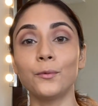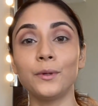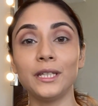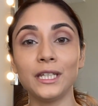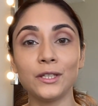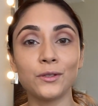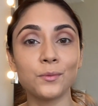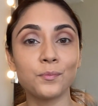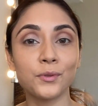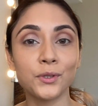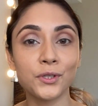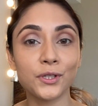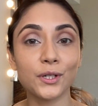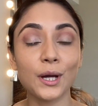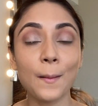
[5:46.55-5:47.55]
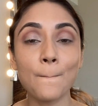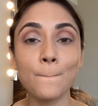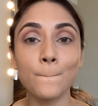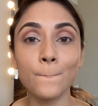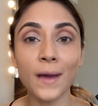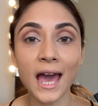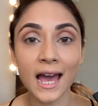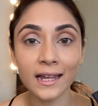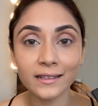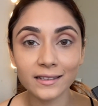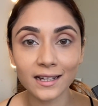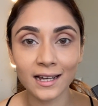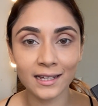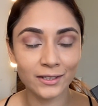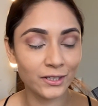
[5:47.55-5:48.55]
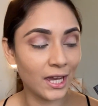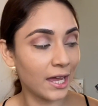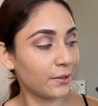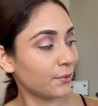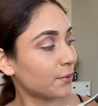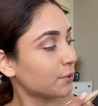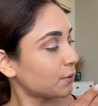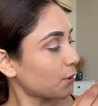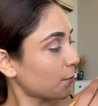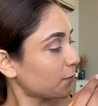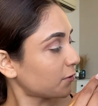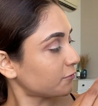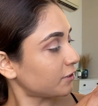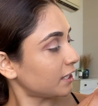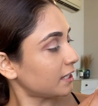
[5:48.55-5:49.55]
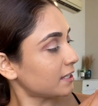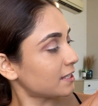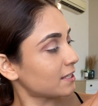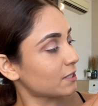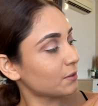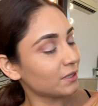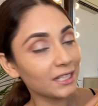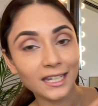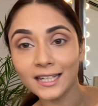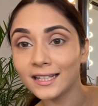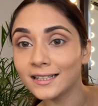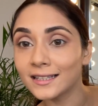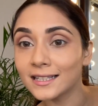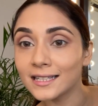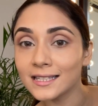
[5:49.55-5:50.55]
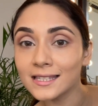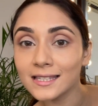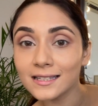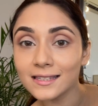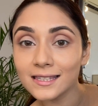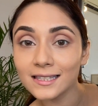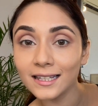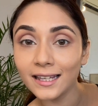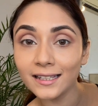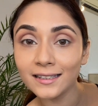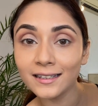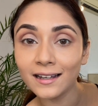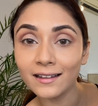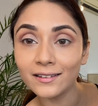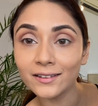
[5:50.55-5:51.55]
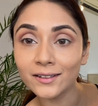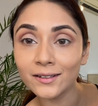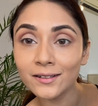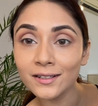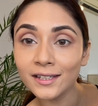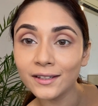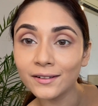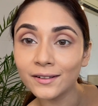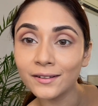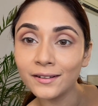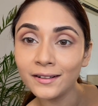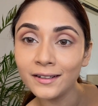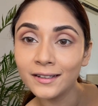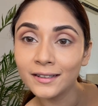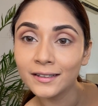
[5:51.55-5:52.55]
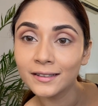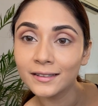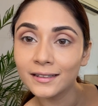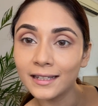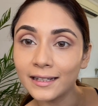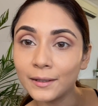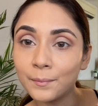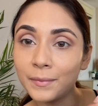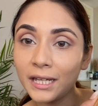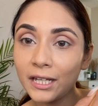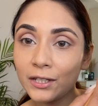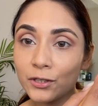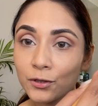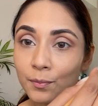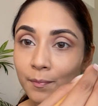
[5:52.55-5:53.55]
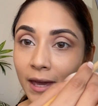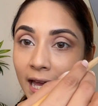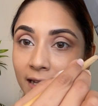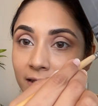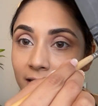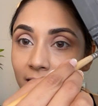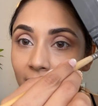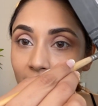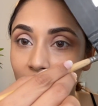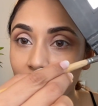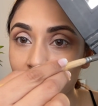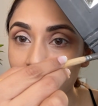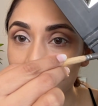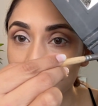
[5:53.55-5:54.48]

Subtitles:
we need to put a matte eyeshadow on top of this. So taking this skin color here, like a beige matte color.